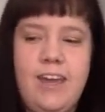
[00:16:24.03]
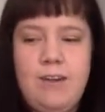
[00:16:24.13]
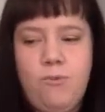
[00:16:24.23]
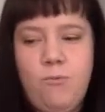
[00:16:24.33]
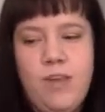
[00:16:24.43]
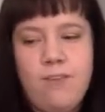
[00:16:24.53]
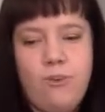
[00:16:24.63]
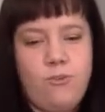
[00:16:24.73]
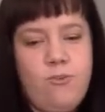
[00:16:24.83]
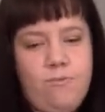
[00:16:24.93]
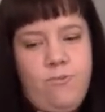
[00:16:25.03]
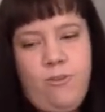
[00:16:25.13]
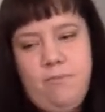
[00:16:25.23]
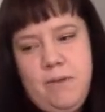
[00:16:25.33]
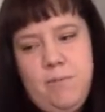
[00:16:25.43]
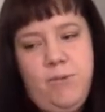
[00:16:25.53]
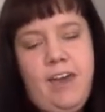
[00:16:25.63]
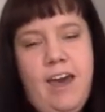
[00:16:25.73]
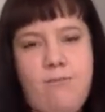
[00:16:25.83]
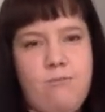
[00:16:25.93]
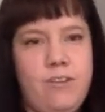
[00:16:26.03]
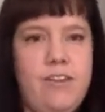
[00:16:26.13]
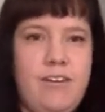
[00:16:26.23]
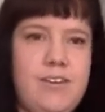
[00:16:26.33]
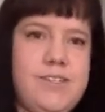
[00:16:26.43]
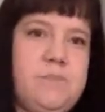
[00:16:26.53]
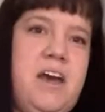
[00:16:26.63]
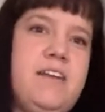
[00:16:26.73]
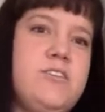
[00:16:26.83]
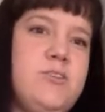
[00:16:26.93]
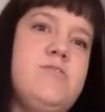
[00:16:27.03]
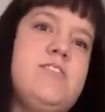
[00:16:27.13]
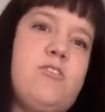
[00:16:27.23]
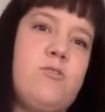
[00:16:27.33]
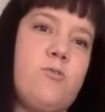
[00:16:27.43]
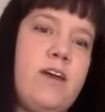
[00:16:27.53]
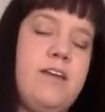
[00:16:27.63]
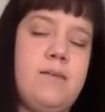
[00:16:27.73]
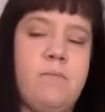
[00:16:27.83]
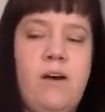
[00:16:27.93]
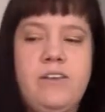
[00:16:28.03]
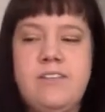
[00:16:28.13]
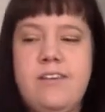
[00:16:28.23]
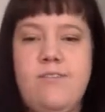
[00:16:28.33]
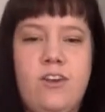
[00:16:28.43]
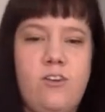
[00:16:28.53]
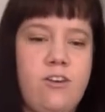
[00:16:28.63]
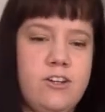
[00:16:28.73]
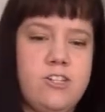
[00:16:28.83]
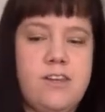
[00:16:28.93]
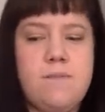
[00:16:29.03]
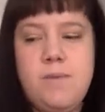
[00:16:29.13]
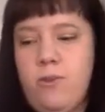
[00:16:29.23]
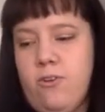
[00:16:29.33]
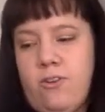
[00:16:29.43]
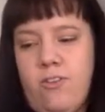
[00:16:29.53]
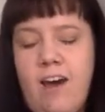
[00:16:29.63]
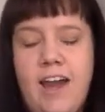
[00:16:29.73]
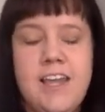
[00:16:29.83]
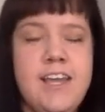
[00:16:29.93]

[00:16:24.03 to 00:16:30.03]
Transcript: And we have a group full of people that have really awesome attitudes and they're great and positive and encouraging and people learn a lot.